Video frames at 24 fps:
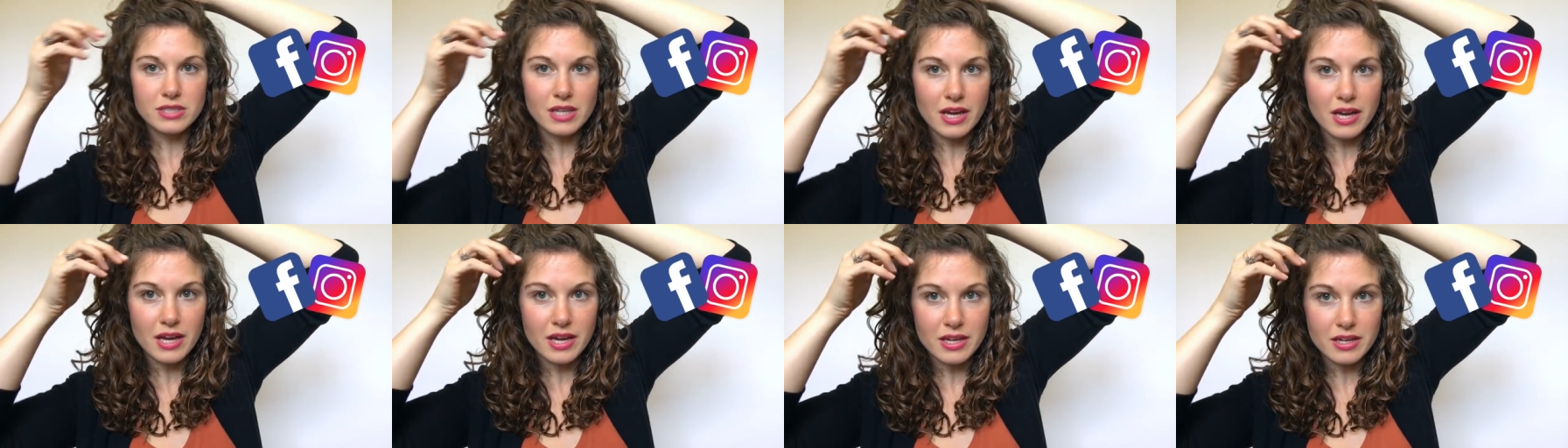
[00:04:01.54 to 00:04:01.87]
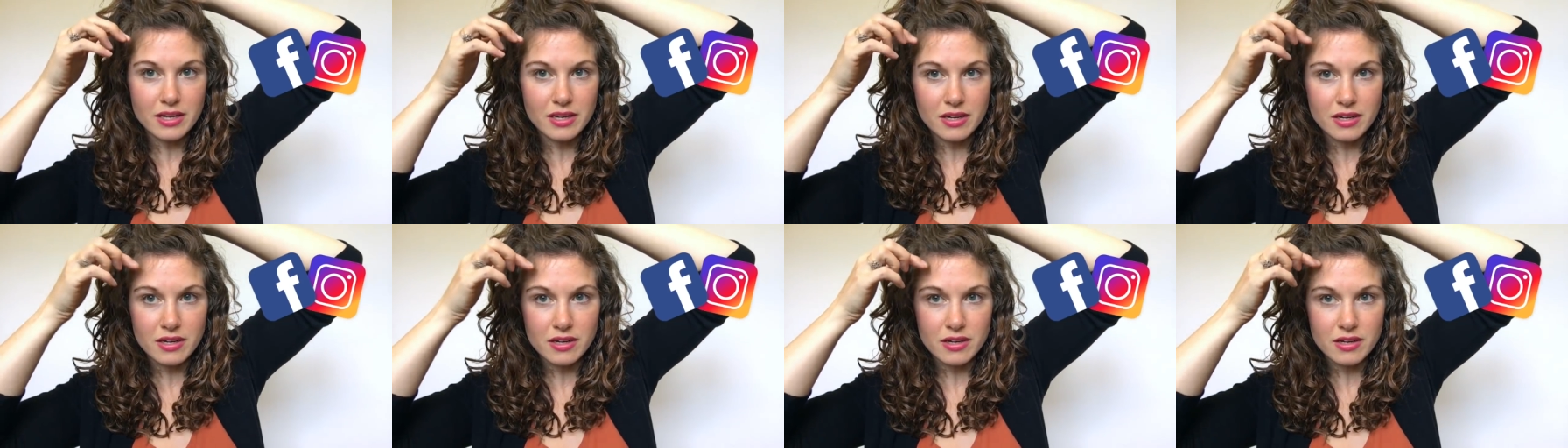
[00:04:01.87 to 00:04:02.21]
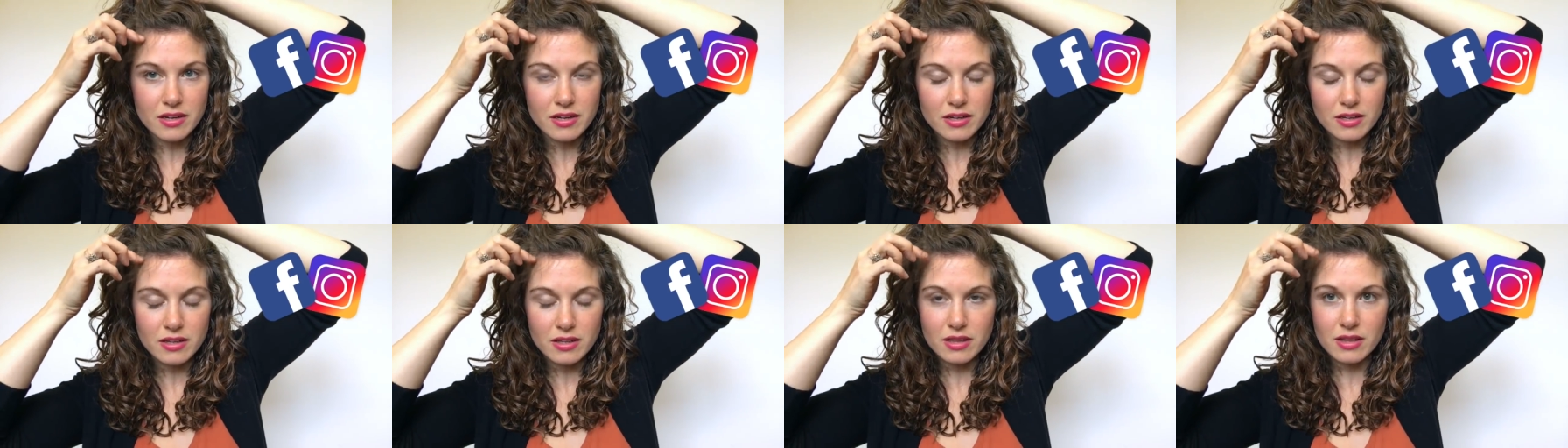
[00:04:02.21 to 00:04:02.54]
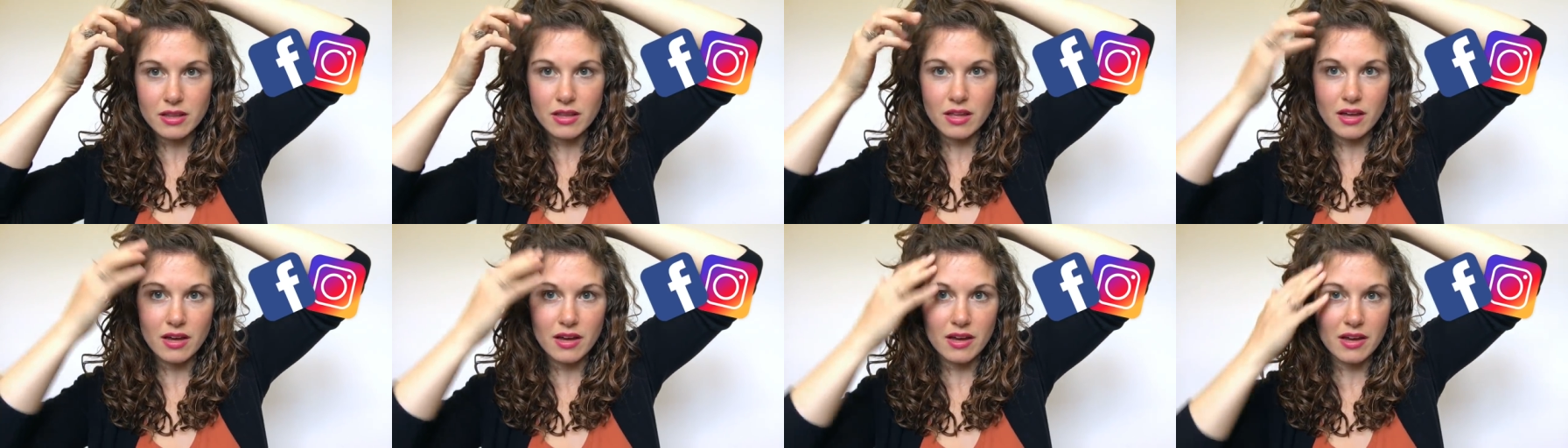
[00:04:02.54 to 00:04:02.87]
take
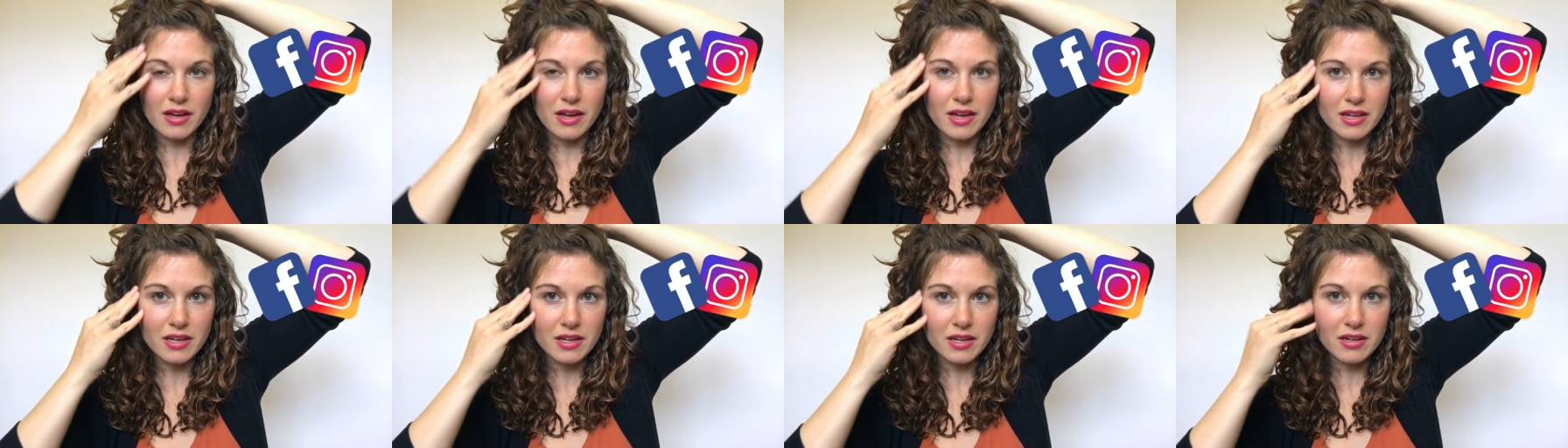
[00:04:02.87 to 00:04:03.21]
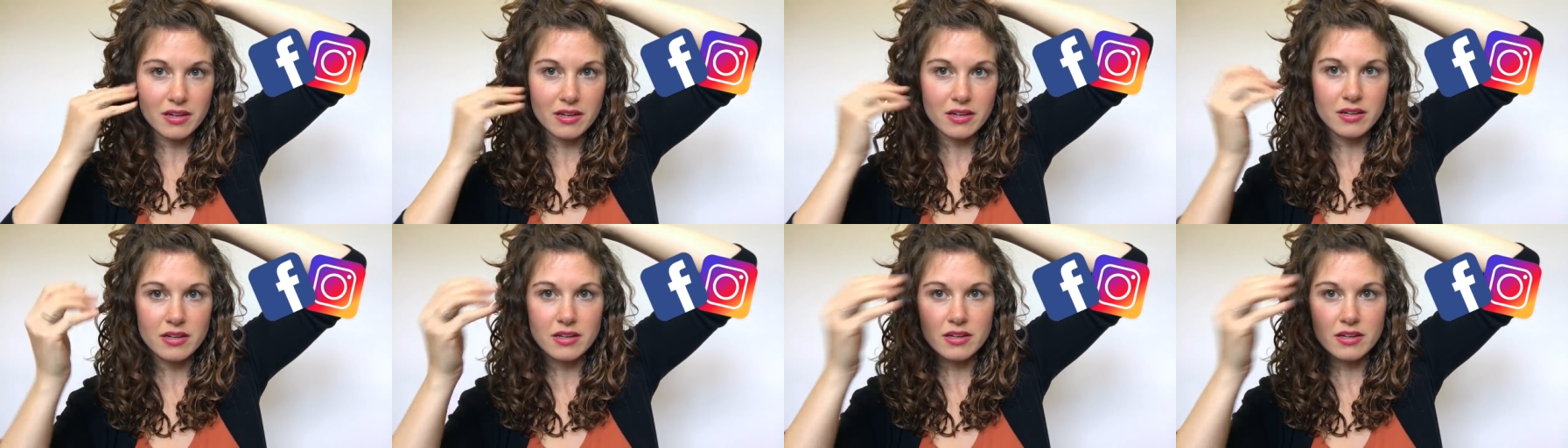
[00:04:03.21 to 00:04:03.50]
like